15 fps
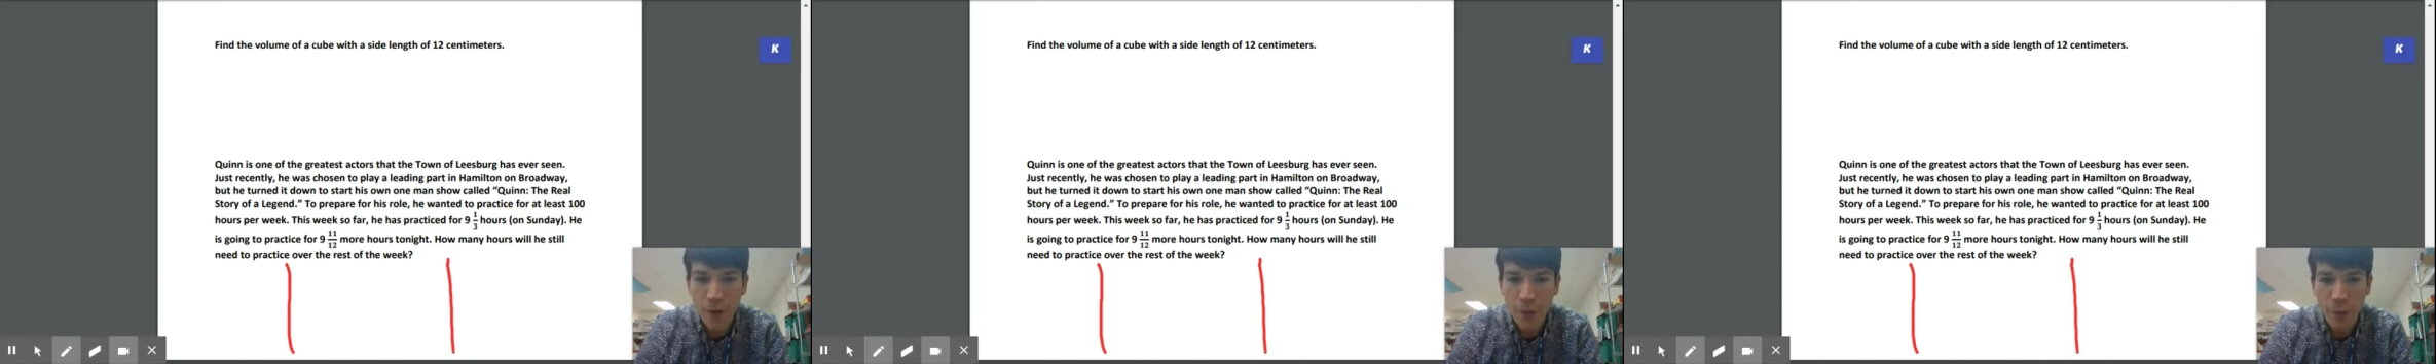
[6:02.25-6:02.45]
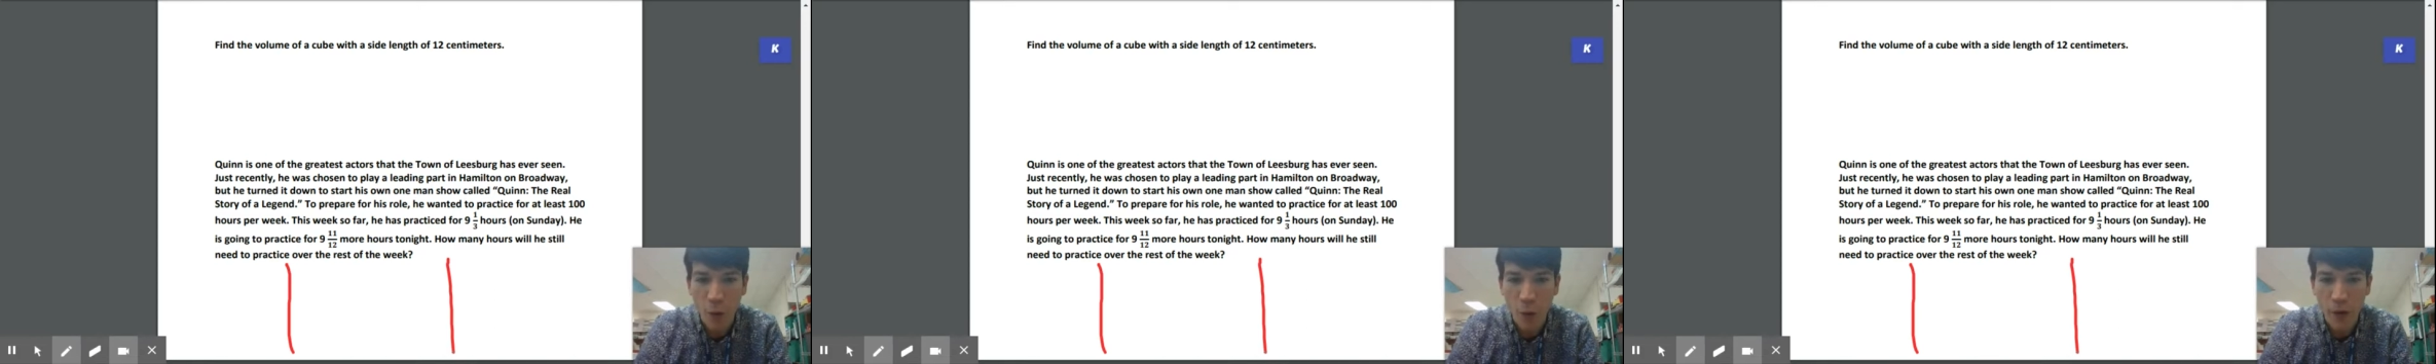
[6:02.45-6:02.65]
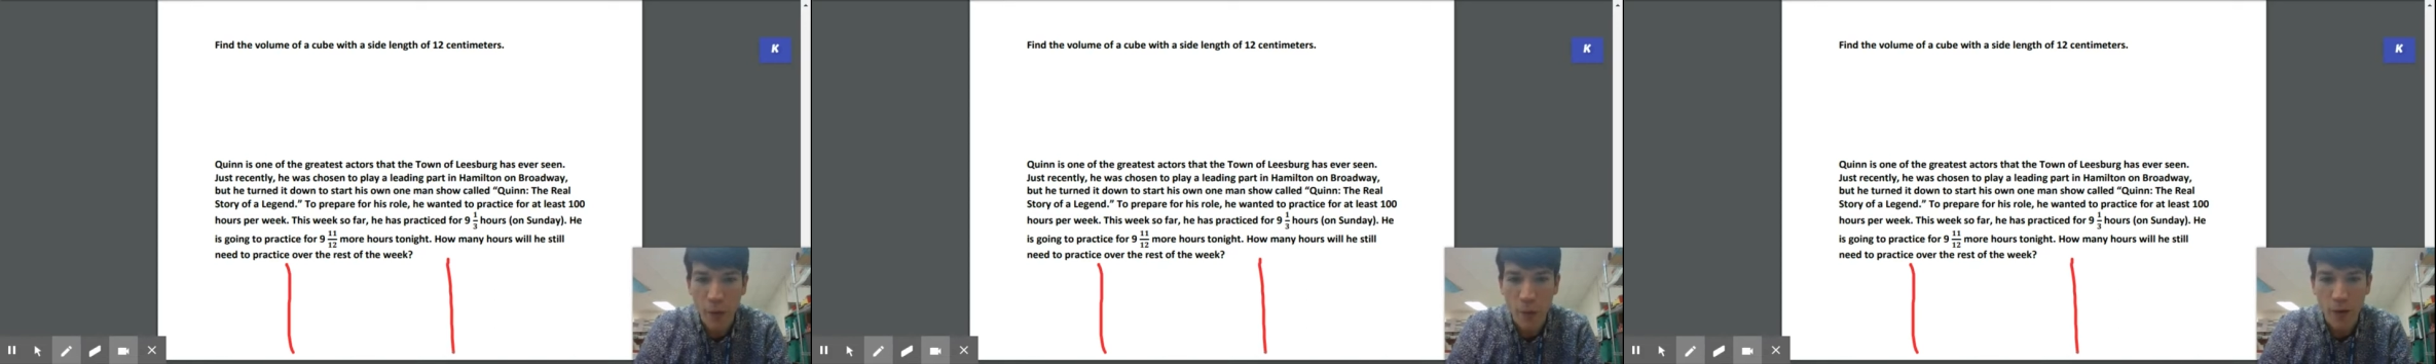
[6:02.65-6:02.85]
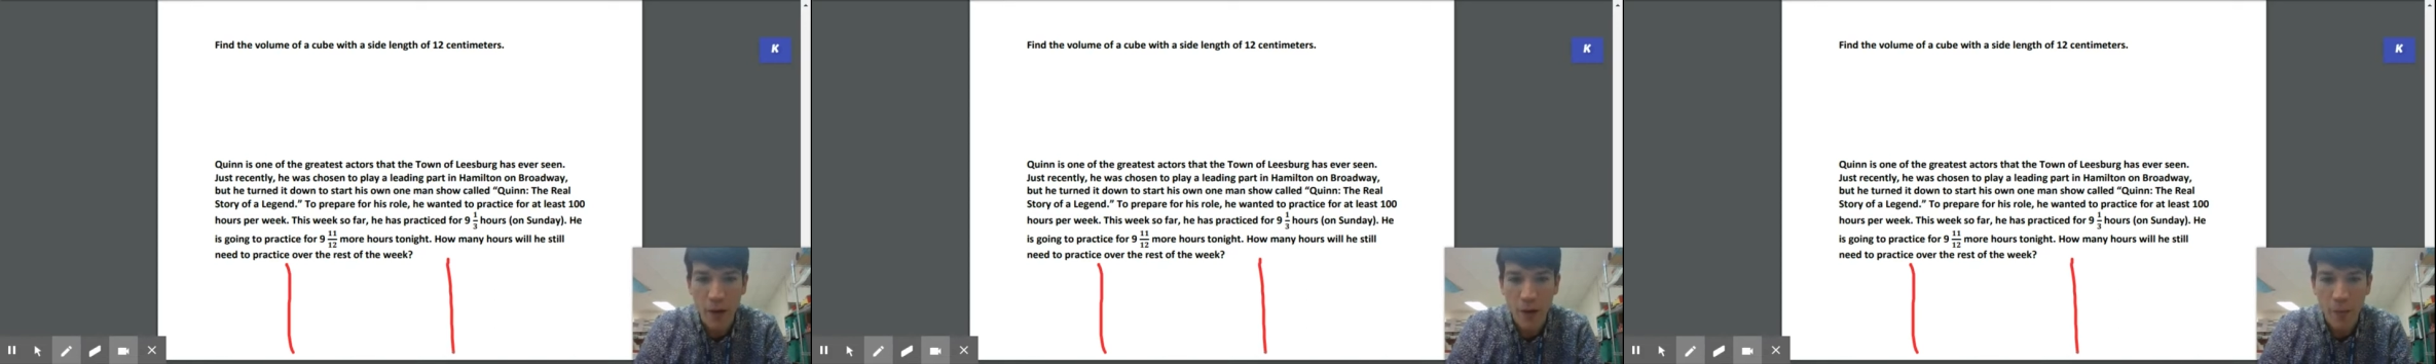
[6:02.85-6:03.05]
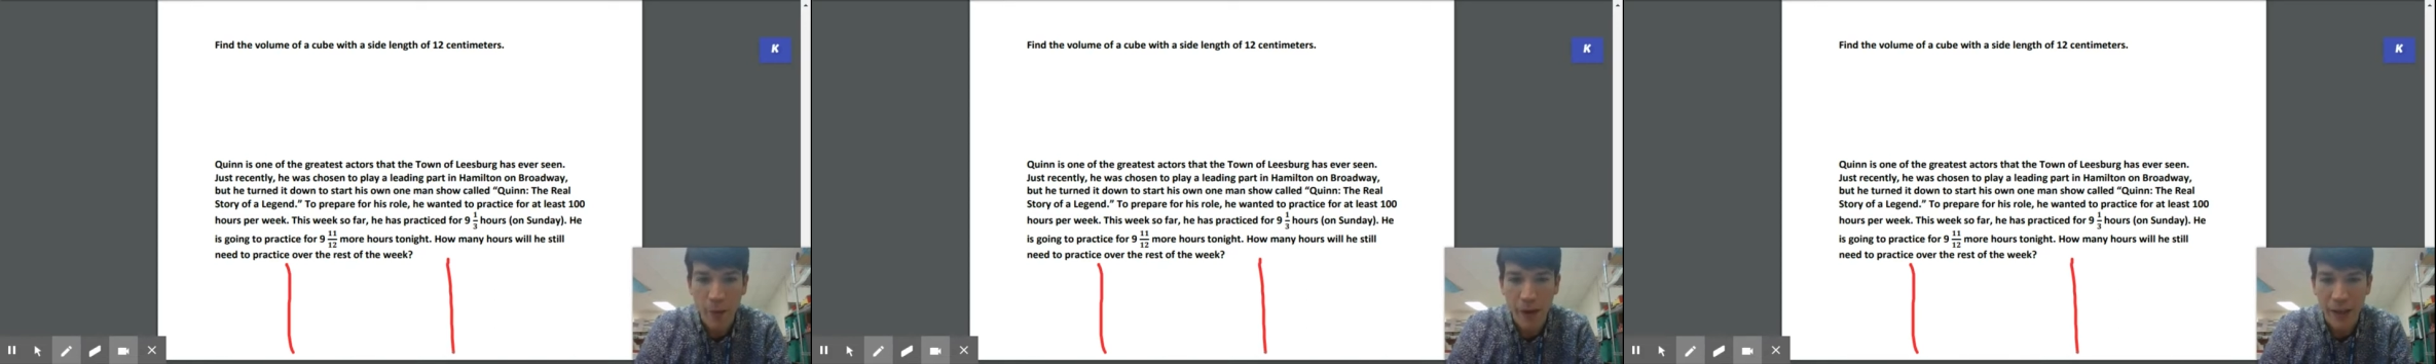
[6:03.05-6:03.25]
his role, he wanted
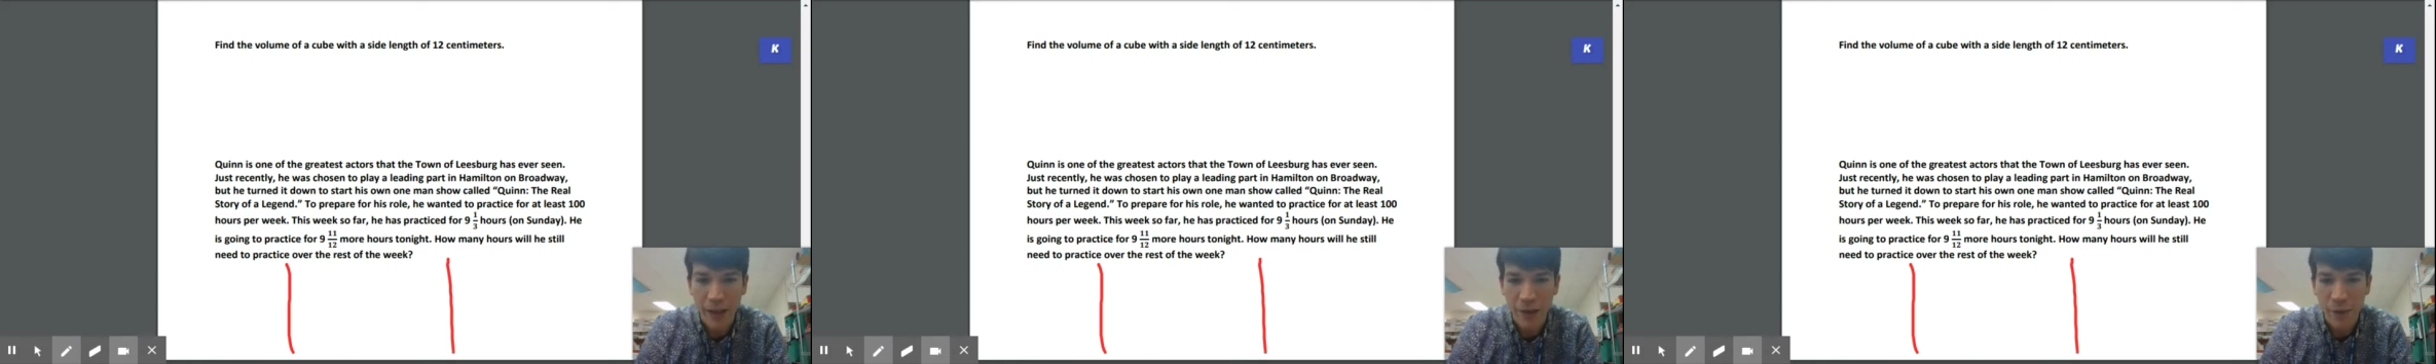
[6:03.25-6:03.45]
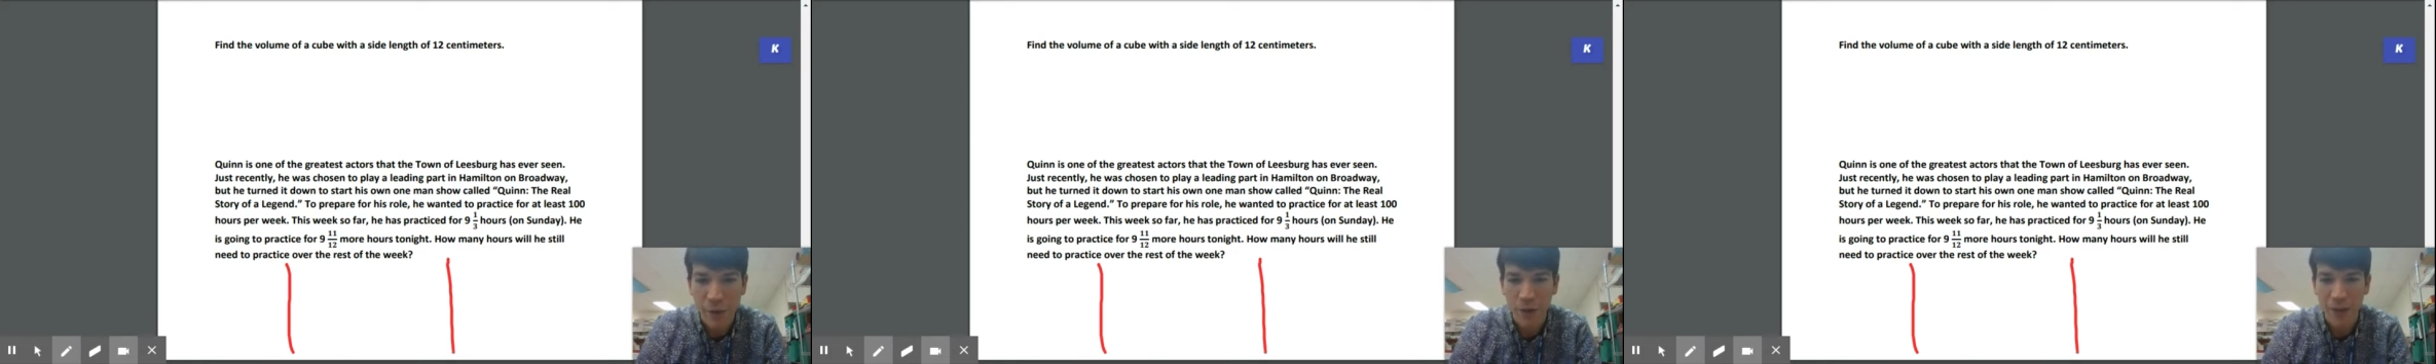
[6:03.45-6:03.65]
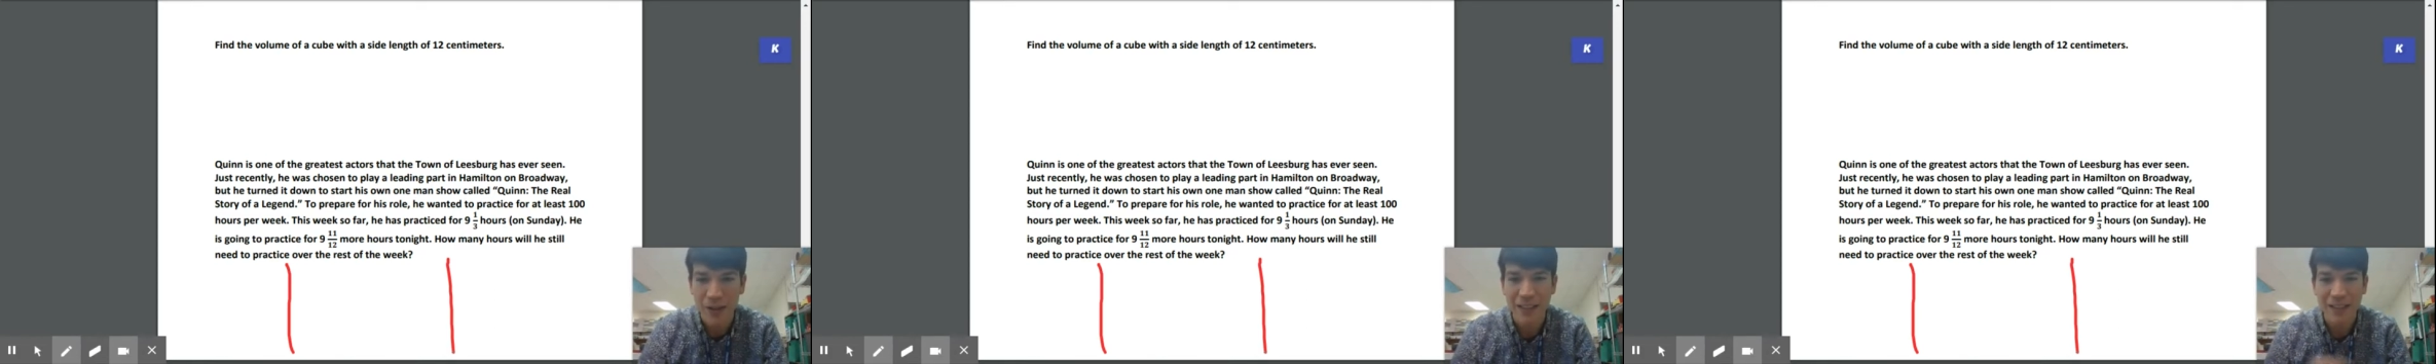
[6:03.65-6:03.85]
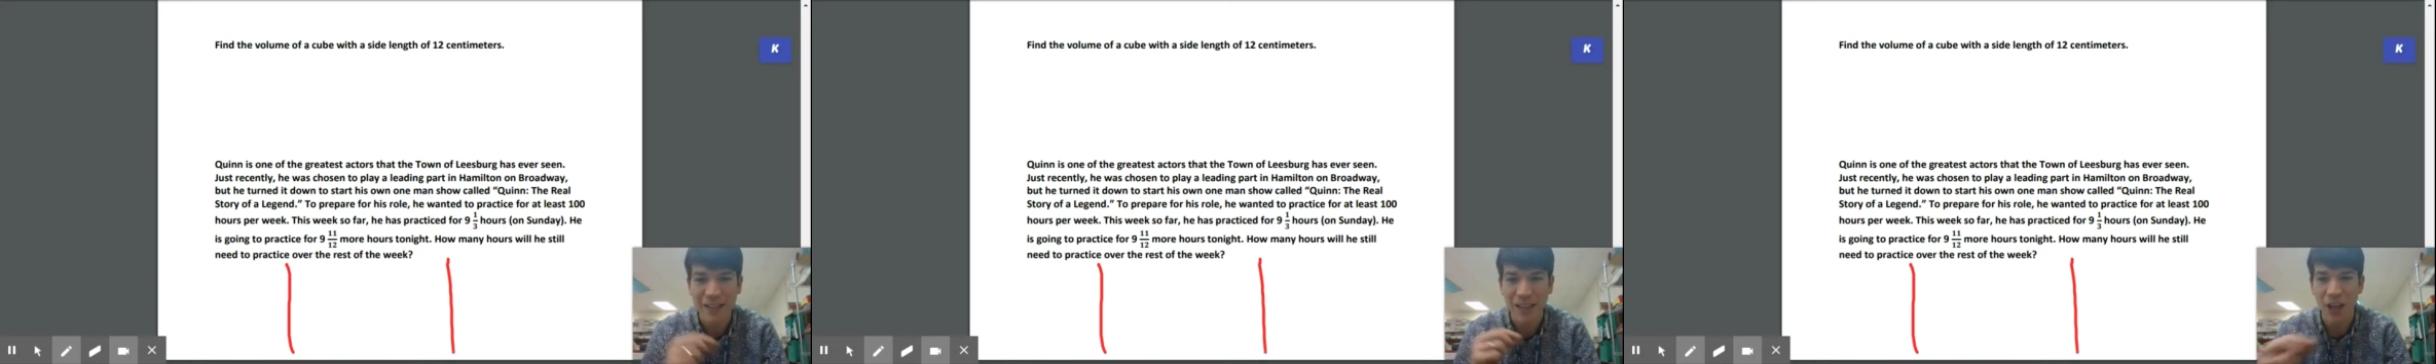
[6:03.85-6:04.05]
to practice for at least